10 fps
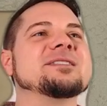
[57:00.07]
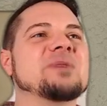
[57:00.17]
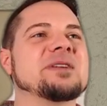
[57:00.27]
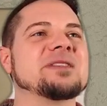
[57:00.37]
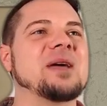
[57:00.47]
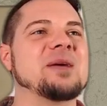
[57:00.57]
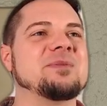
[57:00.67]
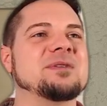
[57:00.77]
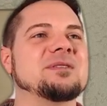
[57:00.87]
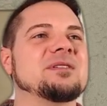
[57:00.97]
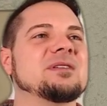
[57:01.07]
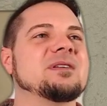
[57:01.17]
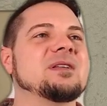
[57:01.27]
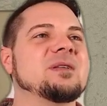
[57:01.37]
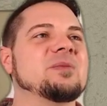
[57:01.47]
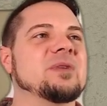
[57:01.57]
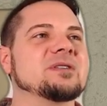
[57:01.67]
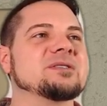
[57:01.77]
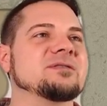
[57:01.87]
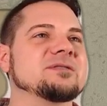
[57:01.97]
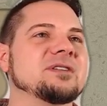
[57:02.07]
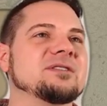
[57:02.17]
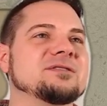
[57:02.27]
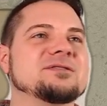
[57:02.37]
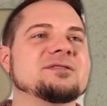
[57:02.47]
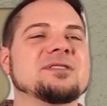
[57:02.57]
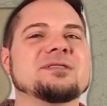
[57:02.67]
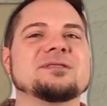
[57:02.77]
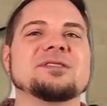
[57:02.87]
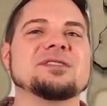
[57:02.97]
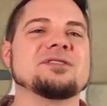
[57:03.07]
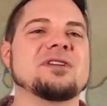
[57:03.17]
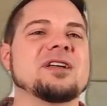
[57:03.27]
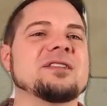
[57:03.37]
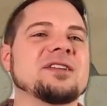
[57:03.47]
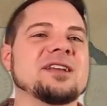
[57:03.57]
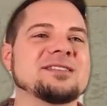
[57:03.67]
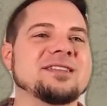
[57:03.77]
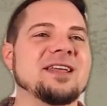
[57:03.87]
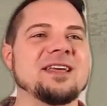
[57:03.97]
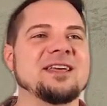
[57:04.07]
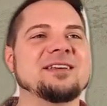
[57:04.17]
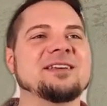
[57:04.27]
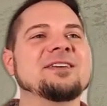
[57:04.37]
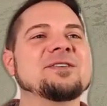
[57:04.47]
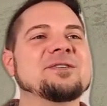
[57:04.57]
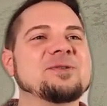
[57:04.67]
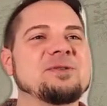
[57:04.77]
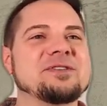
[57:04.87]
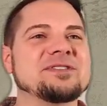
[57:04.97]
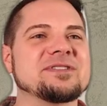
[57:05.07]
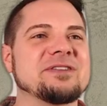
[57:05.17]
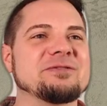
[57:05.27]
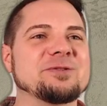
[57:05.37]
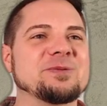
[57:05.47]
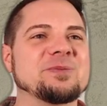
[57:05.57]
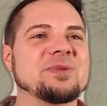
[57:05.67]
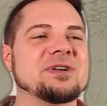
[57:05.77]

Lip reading: make them happy, because you'll get it to try again the next day. Or you can just give them,